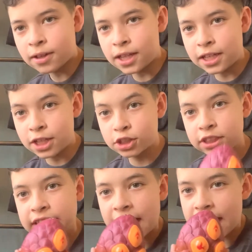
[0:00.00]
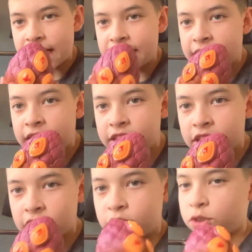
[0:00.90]
And here's the egg
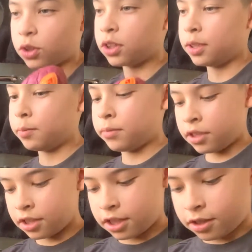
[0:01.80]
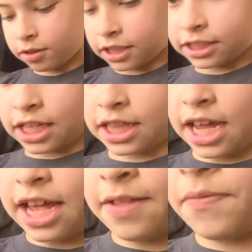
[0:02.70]
to control him. I said
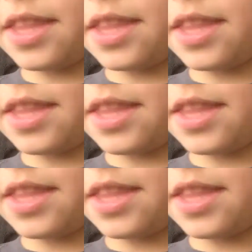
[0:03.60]
that.